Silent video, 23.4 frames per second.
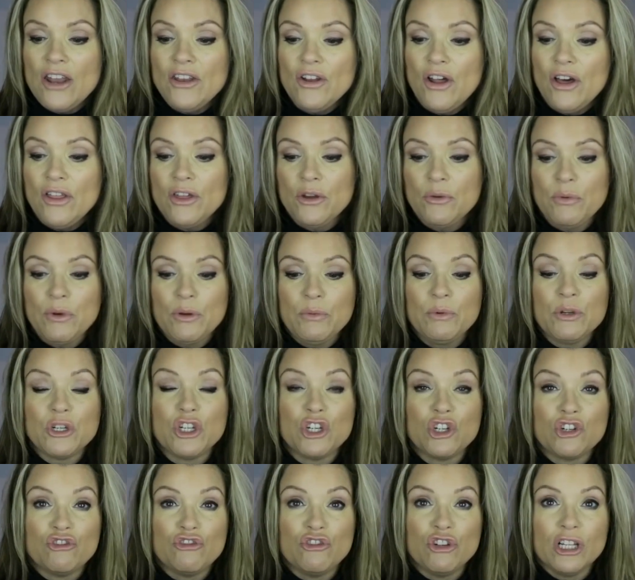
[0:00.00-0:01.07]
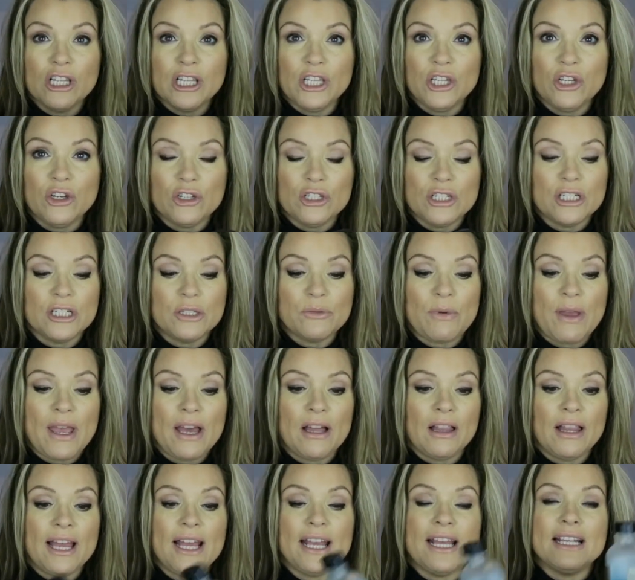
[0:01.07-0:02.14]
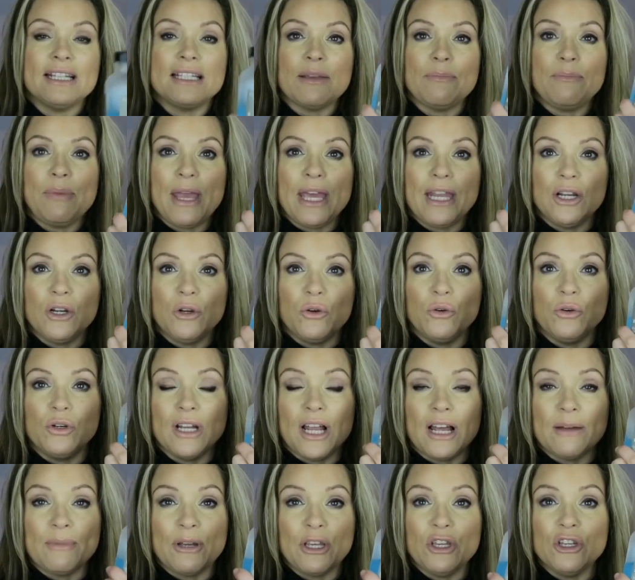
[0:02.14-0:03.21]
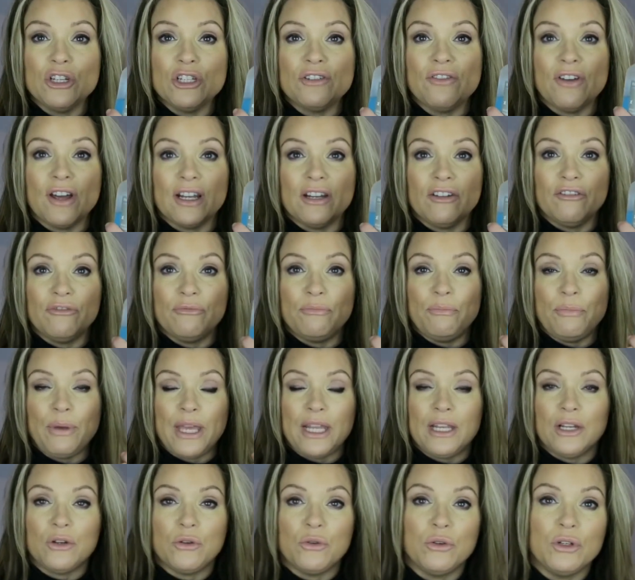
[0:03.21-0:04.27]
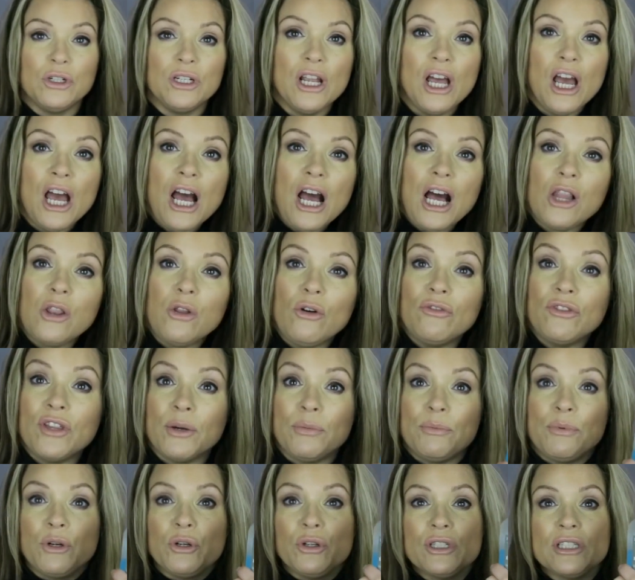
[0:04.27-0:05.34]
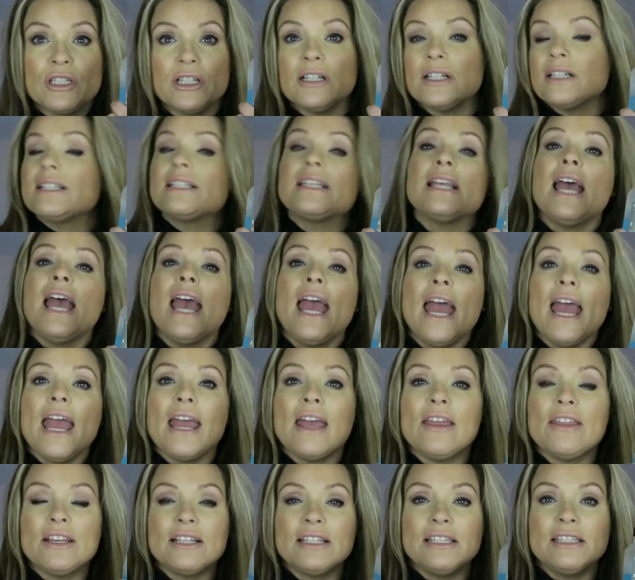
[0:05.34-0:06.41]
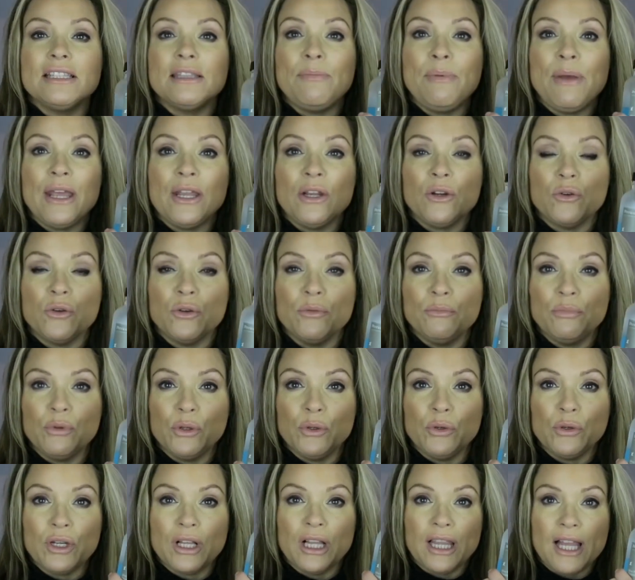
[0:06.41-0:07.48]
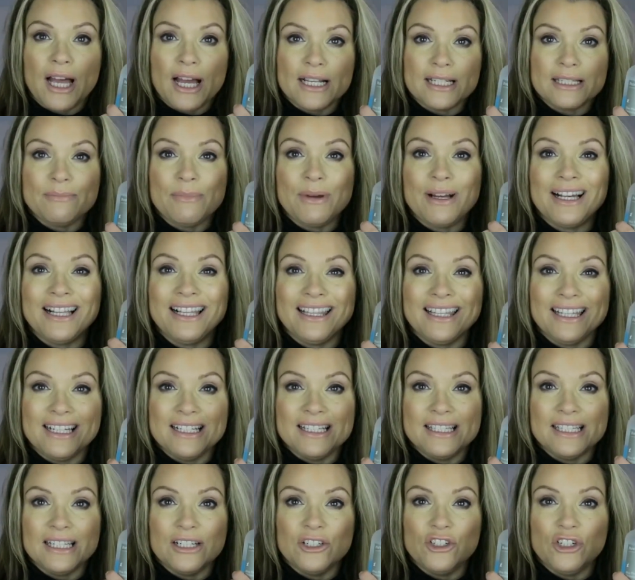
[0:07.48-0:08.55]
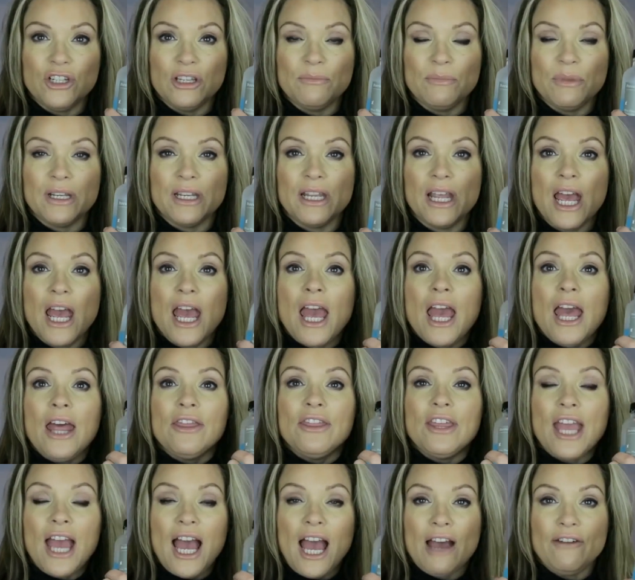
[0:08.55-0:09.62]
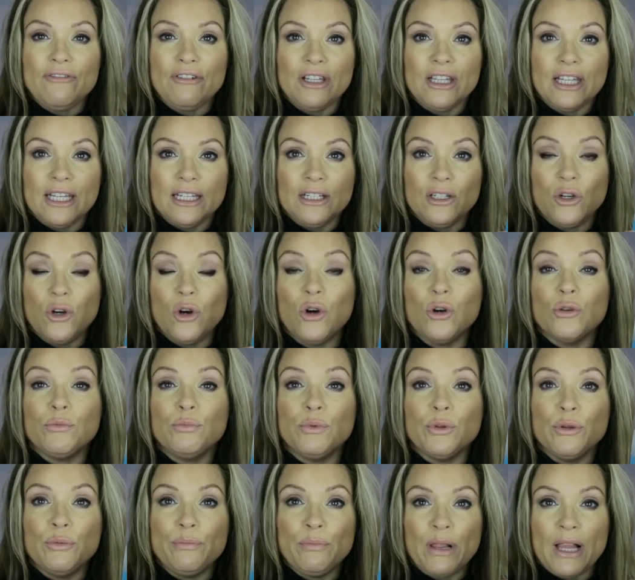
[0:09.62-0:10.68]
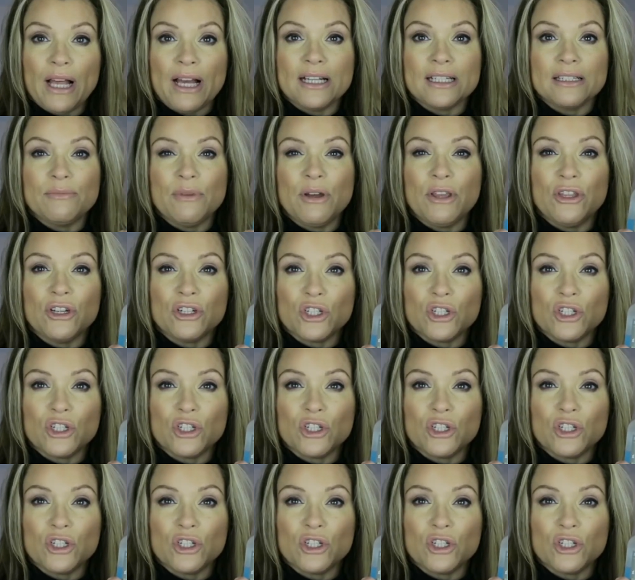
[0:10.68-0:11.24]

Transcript: Another one which is really good as well is Perricone. I'm a huge fan of Perricone, a lot of their products. This is the Perricone Blue Plasma Cleansing Treatment. They have a line called Blue Plasma.